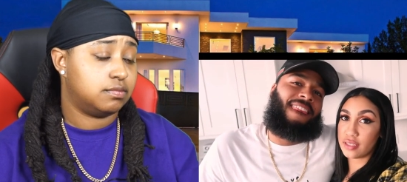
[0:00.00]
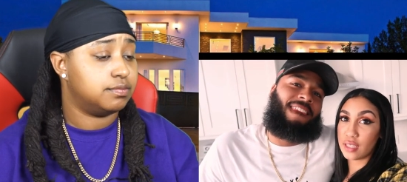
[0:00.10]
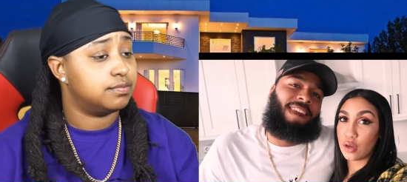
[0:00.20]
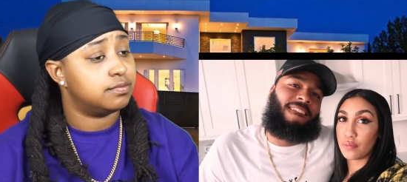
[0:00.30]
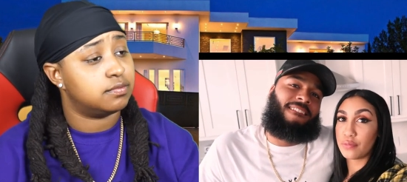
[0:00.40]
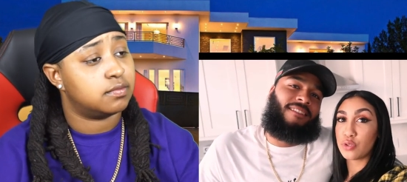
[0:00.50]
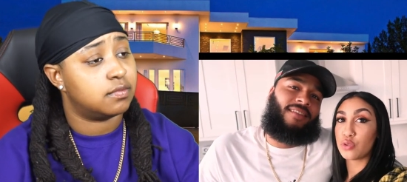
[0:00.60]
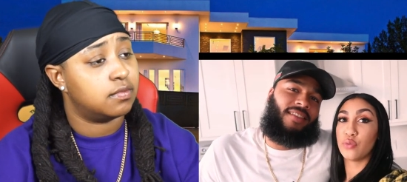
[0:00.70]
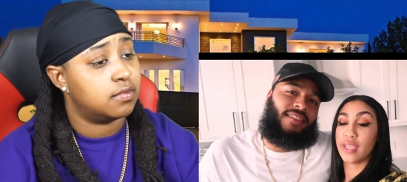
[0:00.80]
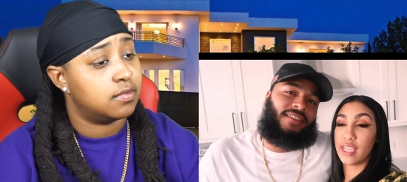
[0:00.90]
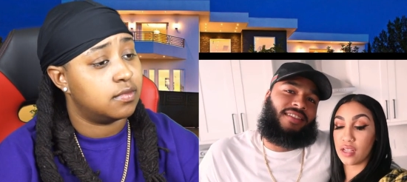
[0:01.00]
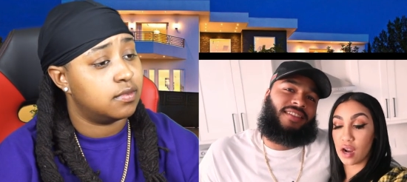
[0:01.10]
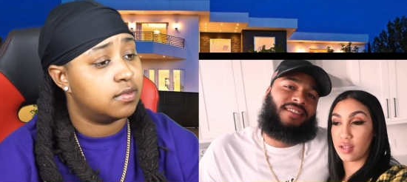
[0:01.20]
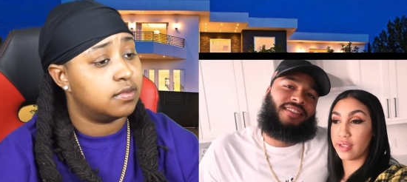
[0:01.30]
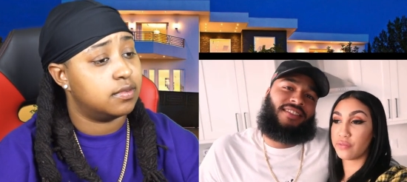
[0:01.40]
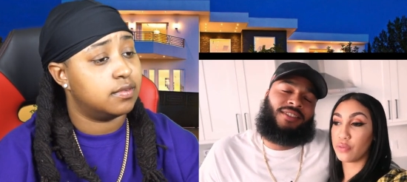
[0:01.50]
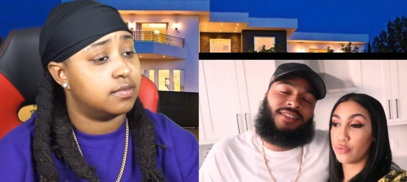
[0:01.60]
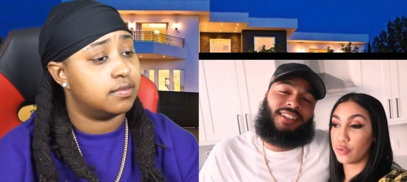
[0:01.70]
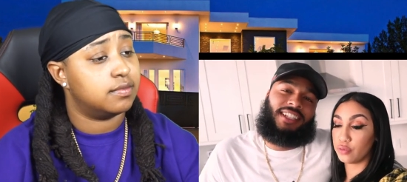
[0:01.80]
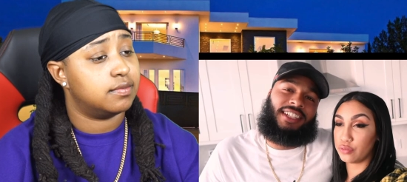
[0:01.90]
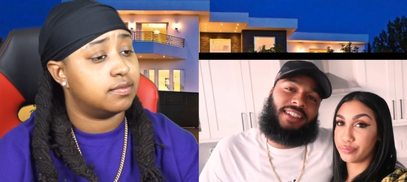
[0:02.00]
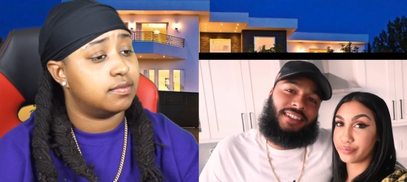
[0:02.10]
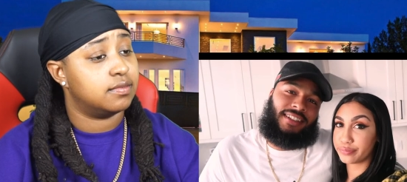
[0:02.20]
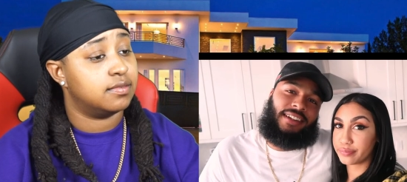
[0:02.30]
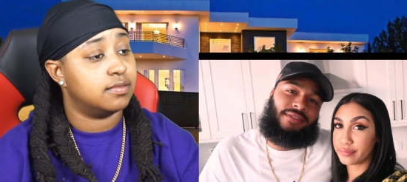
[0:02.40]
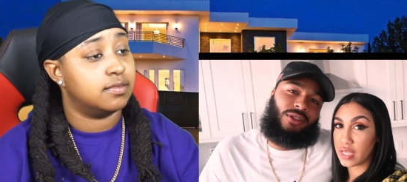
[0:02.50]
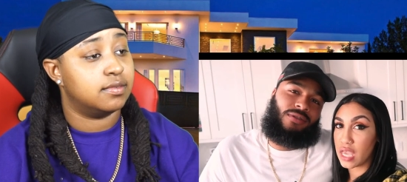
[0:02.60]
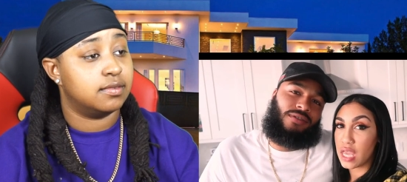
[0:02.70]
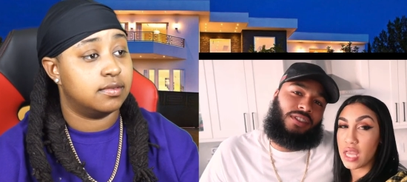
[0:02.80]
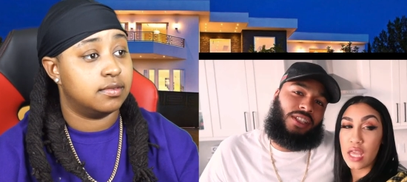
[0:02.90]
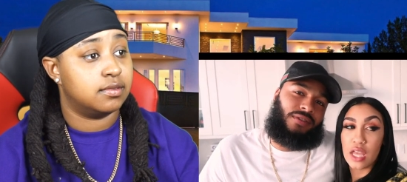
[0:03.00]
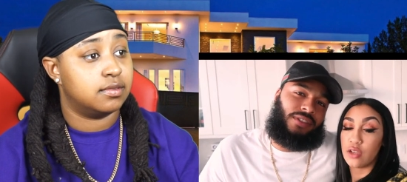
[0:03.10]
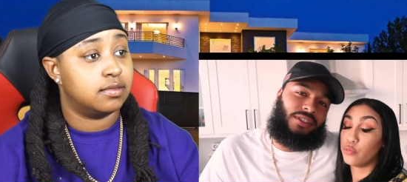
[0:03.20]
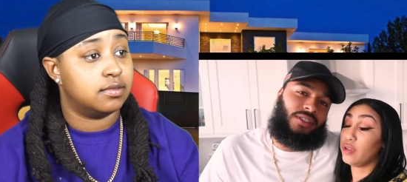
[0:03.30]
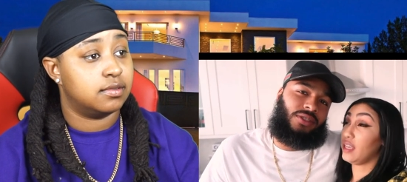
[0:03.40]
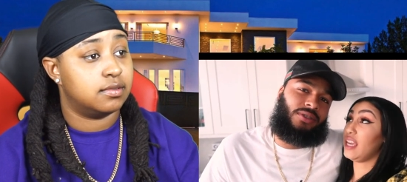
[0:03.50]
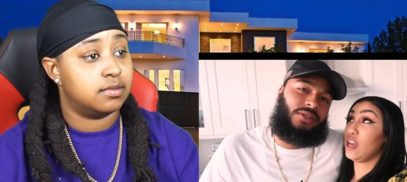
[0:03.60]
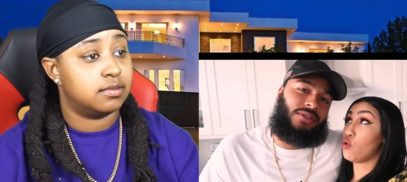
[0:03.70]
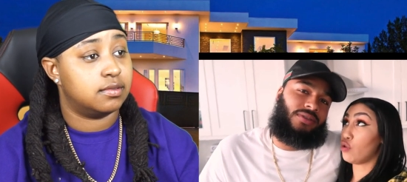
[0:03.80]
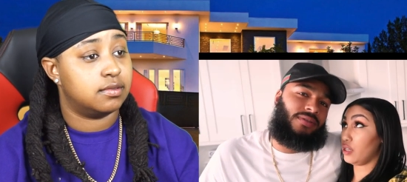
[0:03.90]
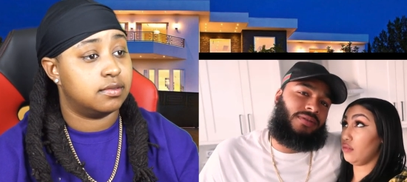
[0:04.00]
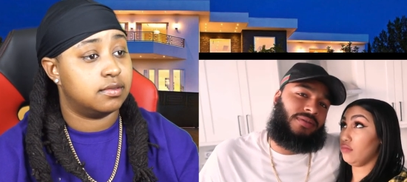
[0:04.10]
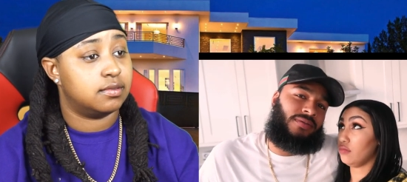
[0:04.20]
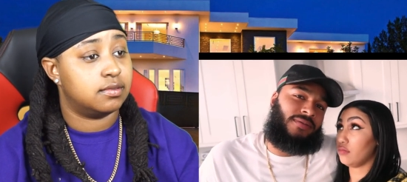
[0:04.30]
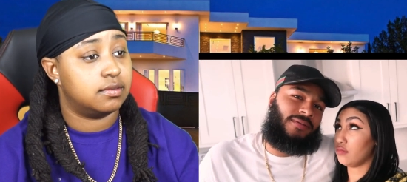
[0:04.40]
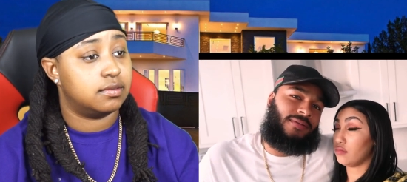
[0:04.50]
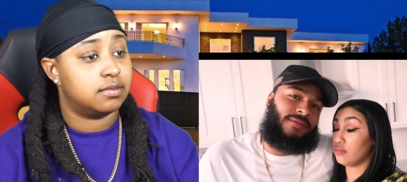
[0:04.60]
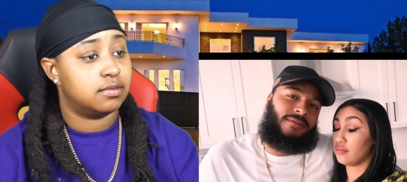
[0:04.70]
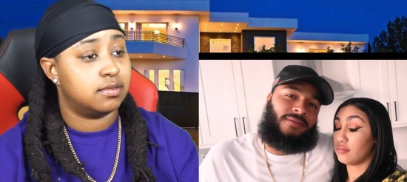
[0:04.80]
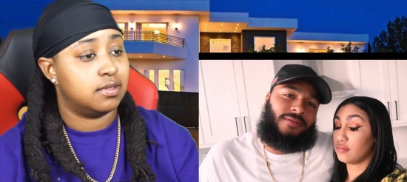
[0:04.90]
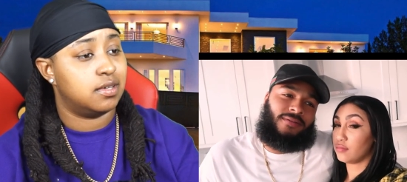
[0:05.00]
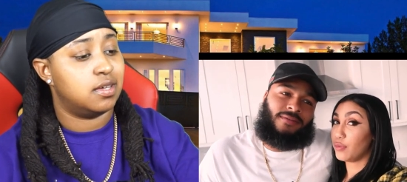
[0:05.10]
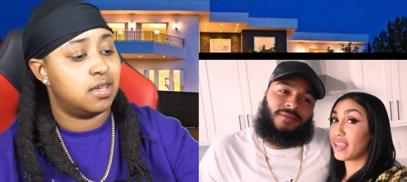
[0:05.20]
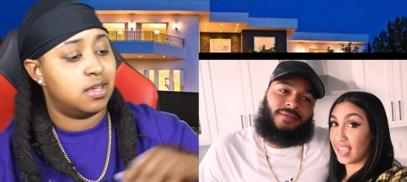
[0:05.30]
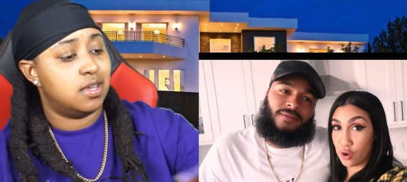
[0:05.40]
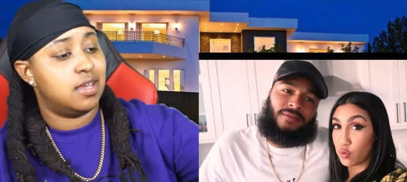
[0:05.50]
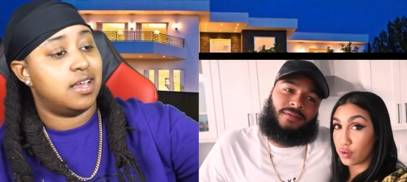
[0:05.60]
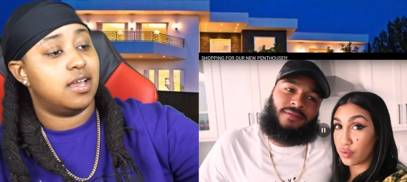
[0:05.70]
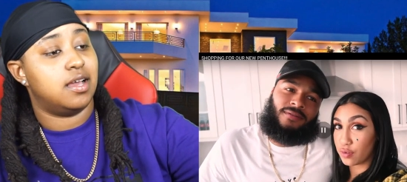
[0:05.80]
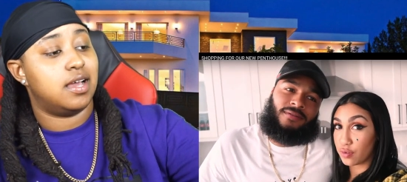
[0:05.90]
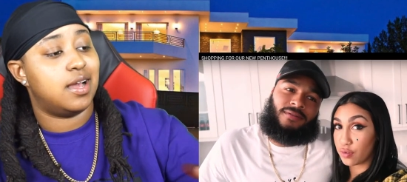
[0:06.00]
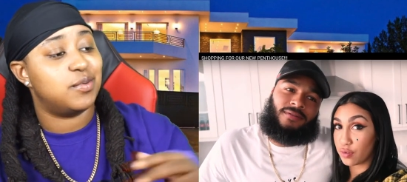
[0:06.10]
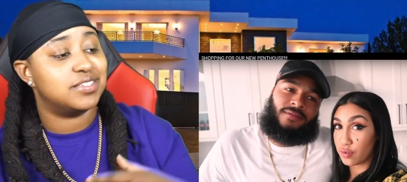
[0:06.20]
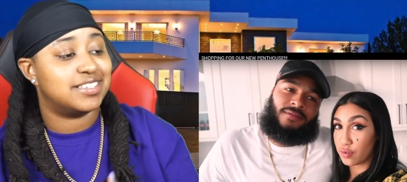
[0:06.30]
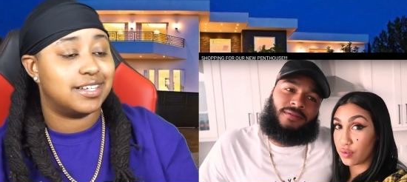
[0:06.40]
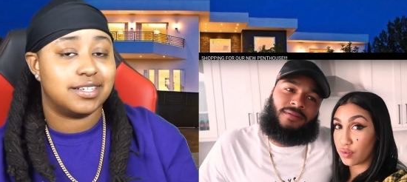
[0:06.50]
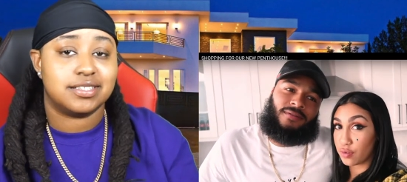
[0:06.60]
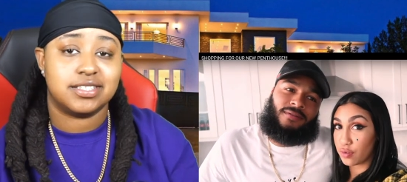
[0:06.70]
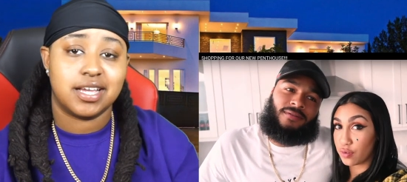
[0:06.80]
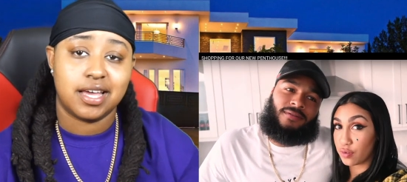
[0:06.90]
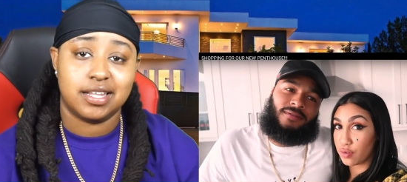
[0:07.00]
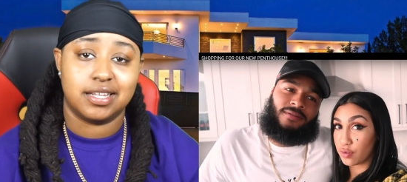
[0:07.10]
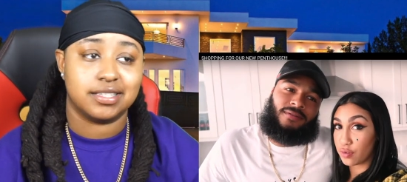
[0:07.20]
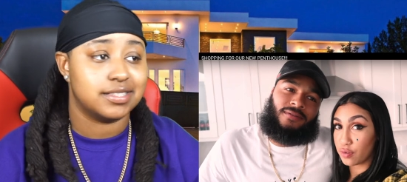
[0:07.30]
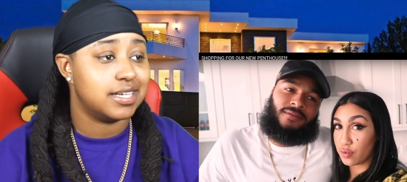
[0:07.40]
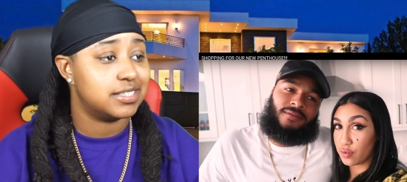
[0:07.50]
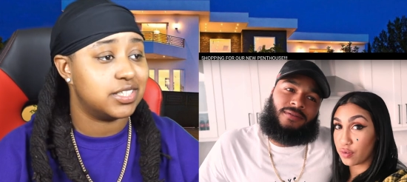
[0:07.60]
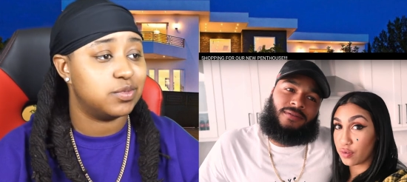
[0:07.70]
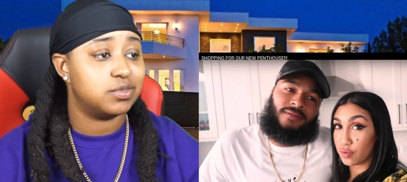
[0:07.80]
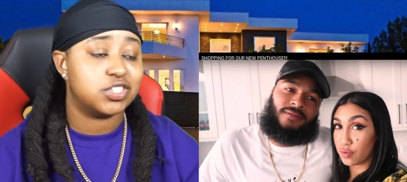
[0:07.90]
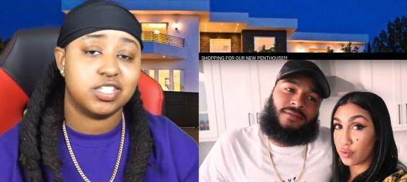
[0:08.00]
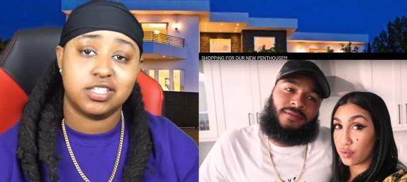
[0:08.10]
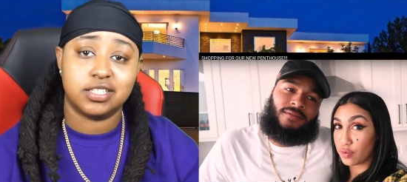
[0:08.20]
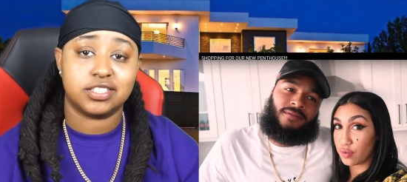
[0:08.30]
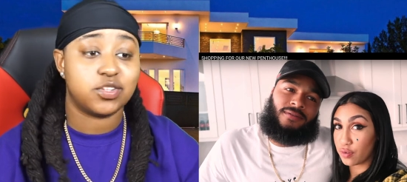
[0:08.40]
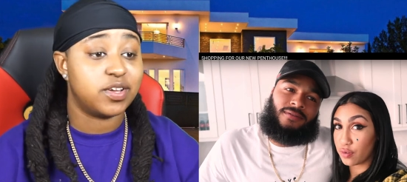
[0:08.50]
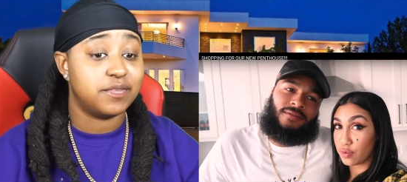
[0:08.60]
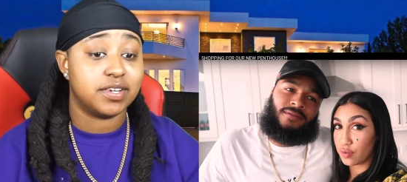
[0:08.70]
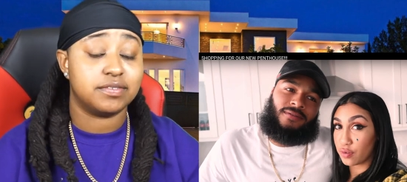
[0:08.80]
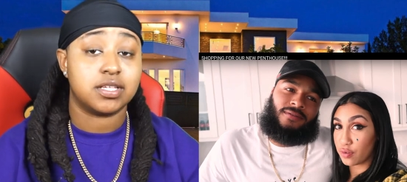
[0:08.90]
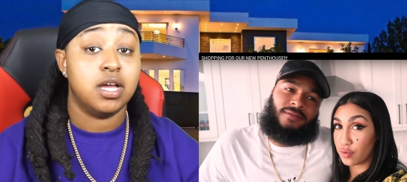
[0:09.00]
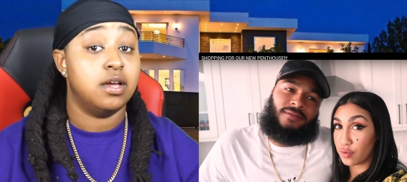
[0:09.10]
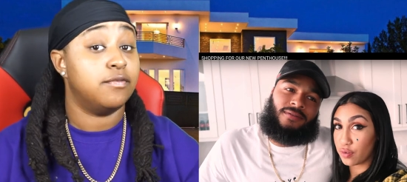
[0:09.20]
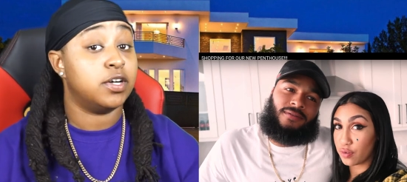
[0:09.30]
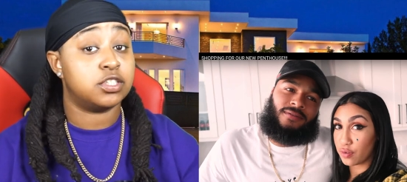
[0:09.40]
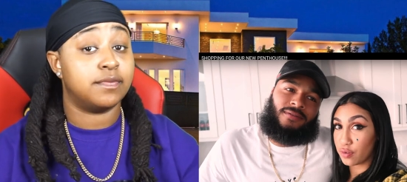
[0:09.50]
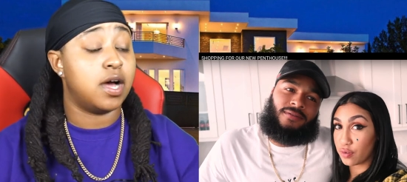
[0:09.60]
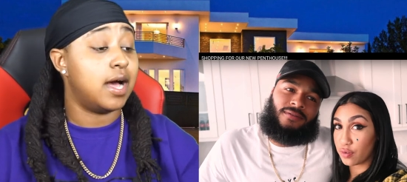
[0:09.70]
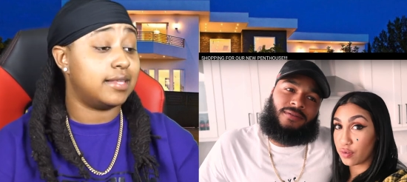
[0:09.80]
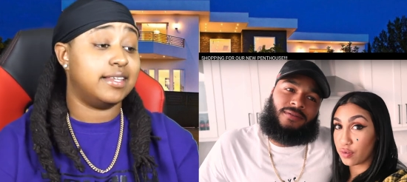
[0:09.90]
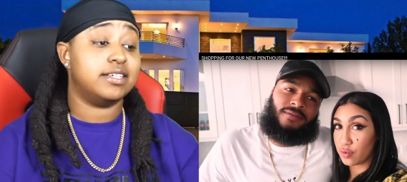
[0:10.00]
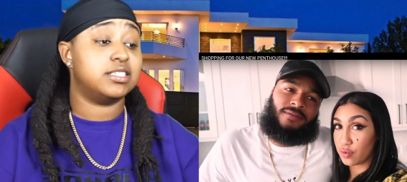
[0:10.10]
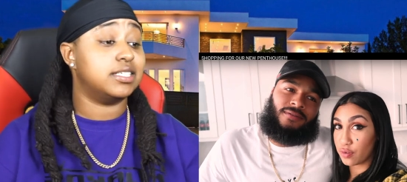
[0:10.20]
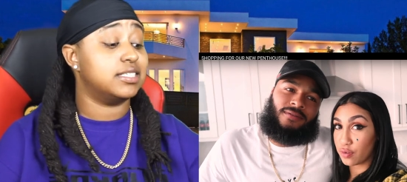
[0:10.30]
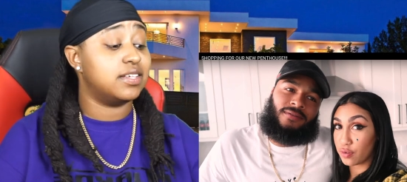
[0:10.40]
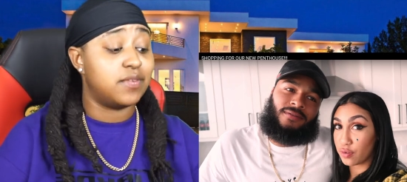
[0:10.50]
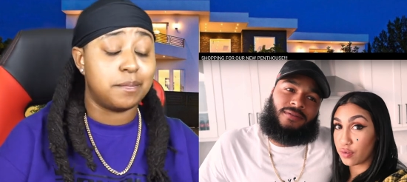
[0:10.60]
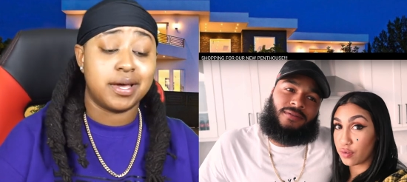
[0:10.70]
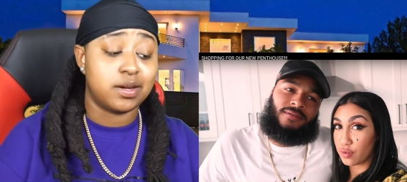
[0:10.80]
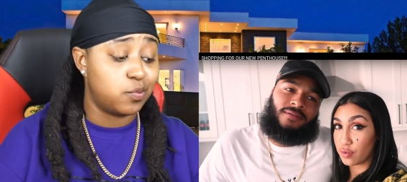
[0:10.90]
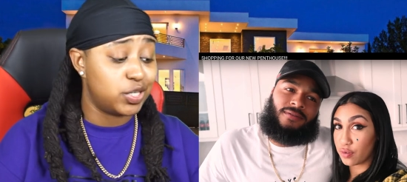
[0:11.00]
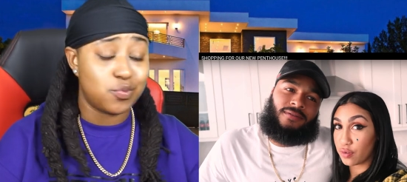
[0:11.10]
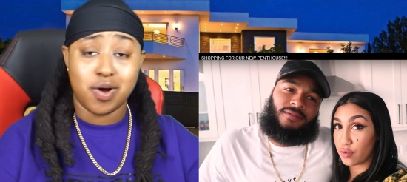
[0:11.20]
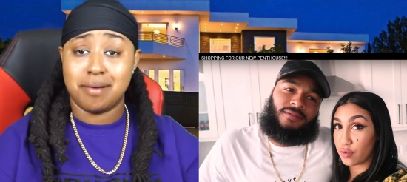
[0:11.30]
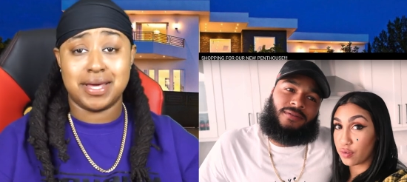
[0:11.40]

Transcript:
Speaker 1: ourselves to eat our leftover so food. Eat the leftover though We can't order. We can't
Speaker 2: order. How is that a challenge? That shit was good. So even if, first of all, I think shit is even better when you warm